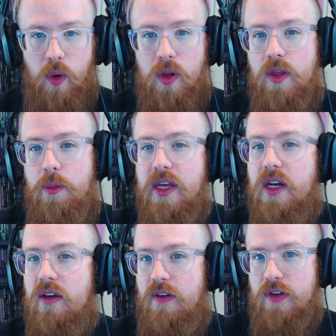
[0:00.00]
at the beginning
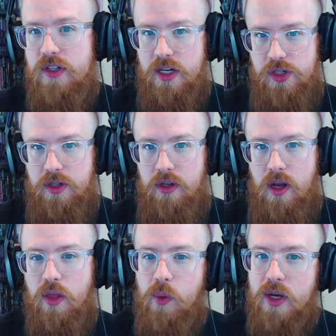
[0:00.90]
of every session.
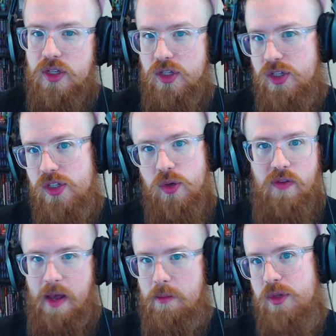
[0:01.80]
Otherwise, it just sort of
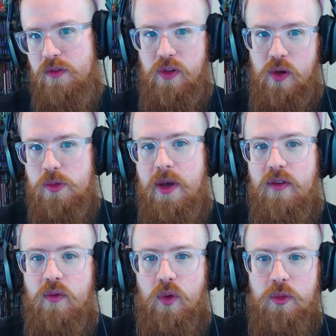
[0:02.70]
ebbs and flows back
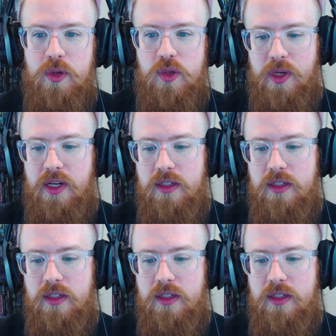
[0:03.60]
and forth between us.